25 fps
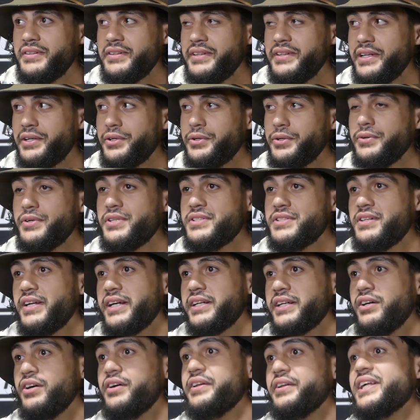they're always
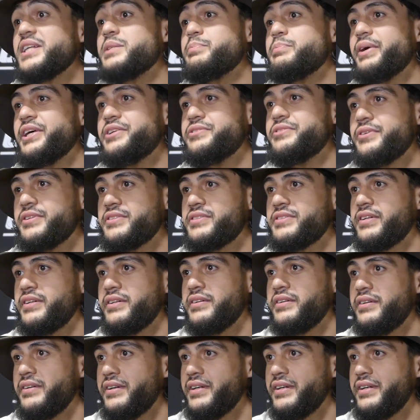like, oh, that's Pedro's son.